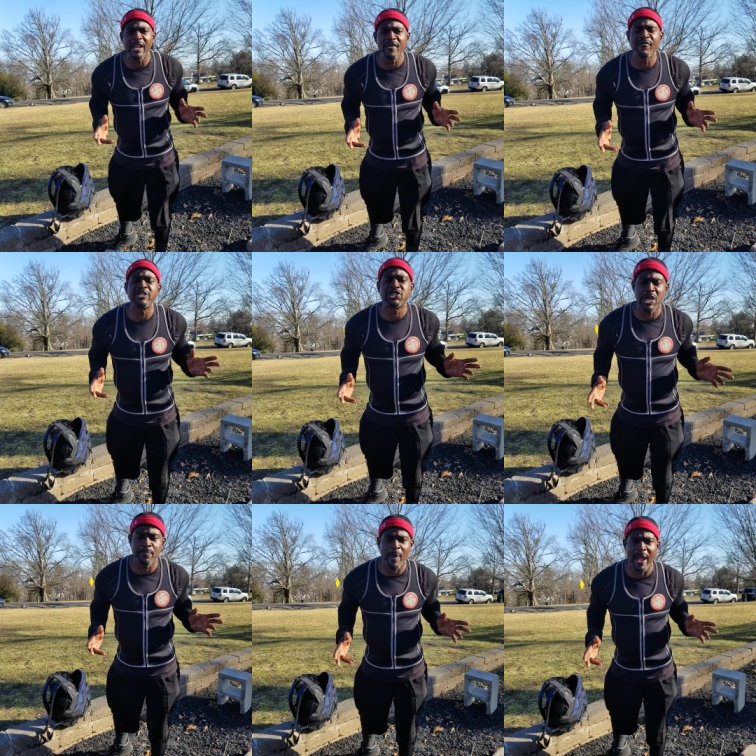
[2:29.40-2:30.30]
lift is
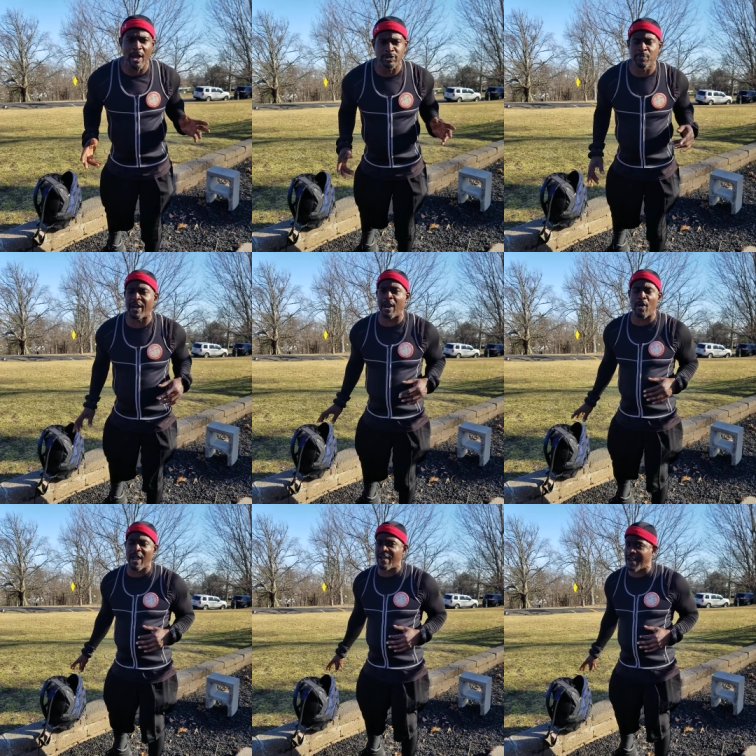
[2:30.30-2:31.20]
10 pounds, but I don't
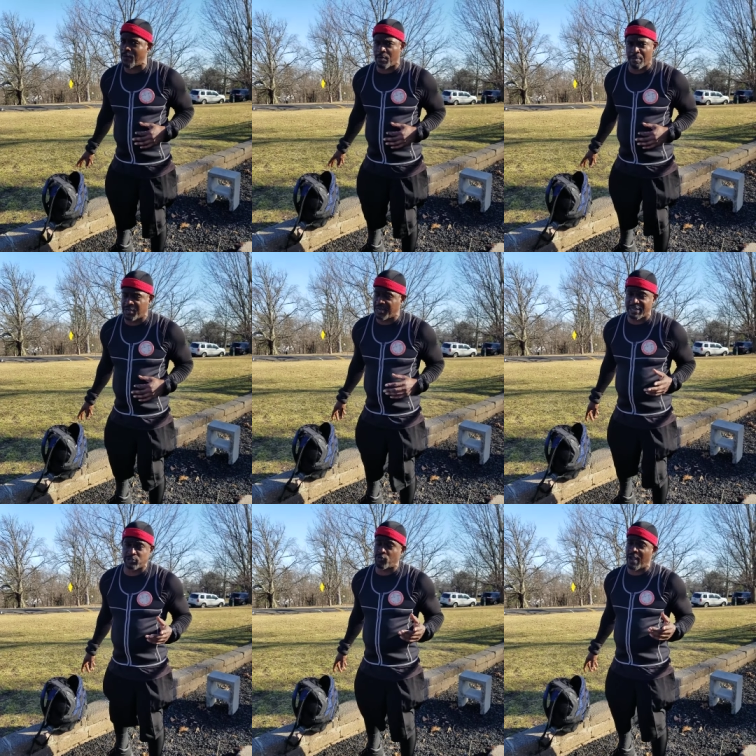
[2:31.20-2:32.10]
have that with me because
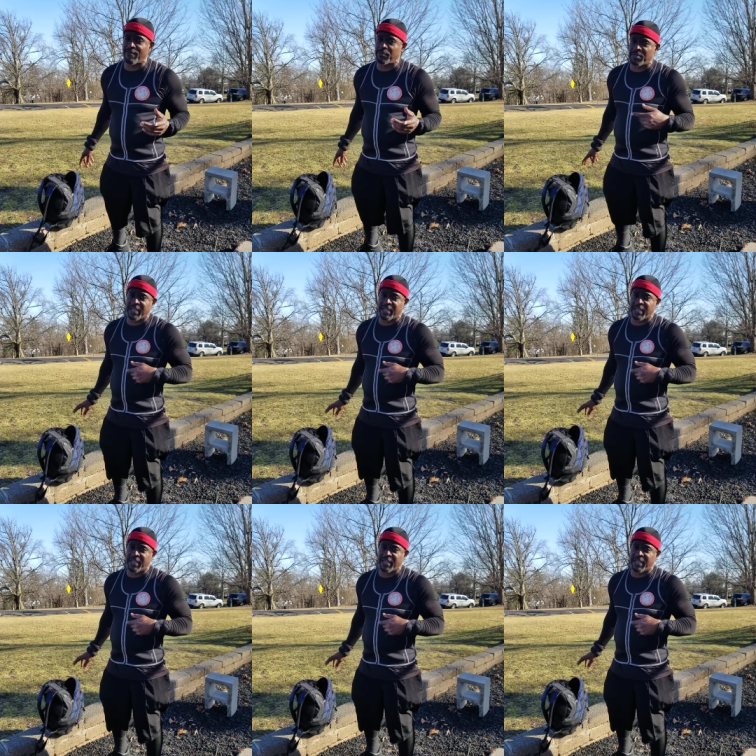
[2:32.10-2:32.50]
that's too heavy to be